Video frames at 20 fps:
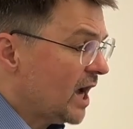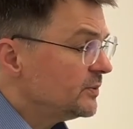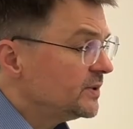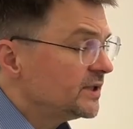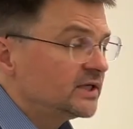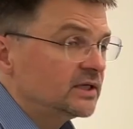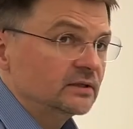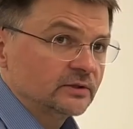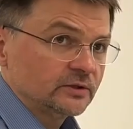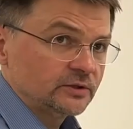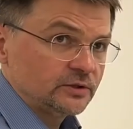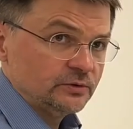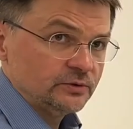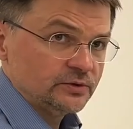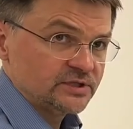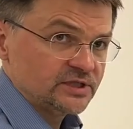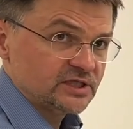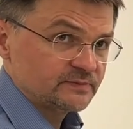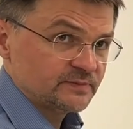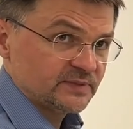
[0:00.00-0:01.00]
we cannot use
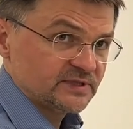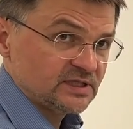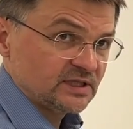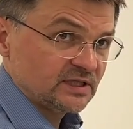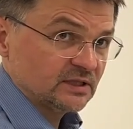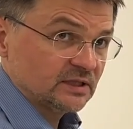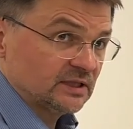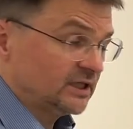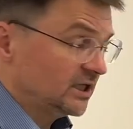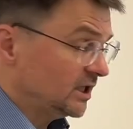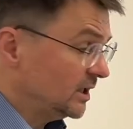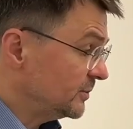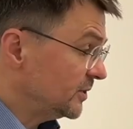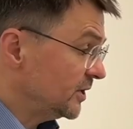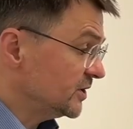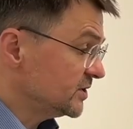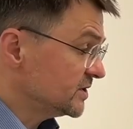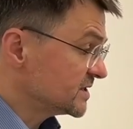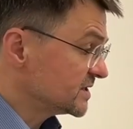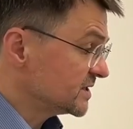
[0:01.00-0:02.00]
this particular
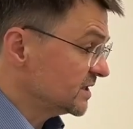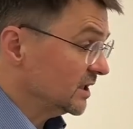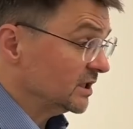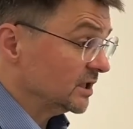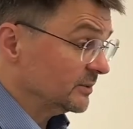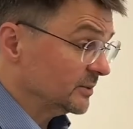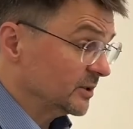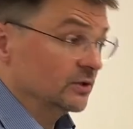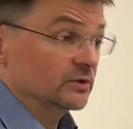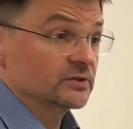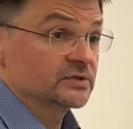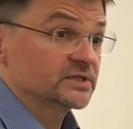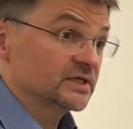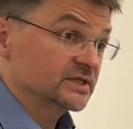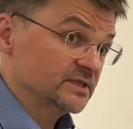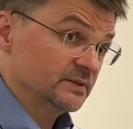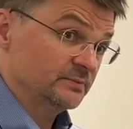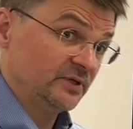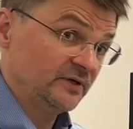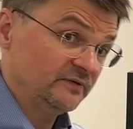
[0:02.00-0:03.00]
calibration standard, because
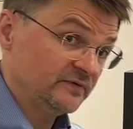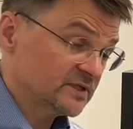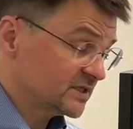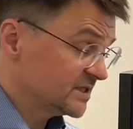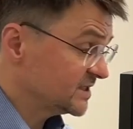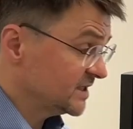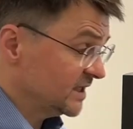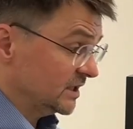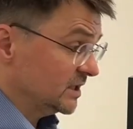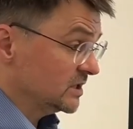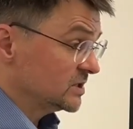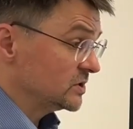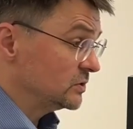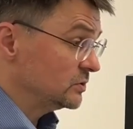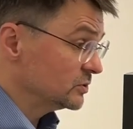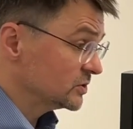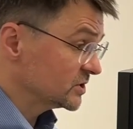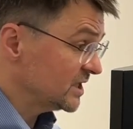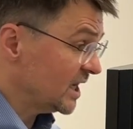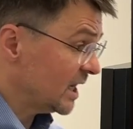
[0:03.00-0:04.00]
as I previously said, it's
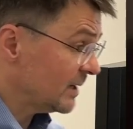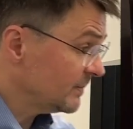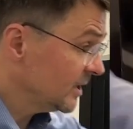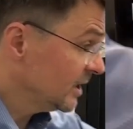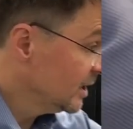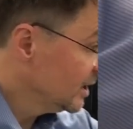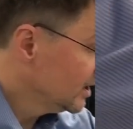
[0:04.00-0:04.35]
used up.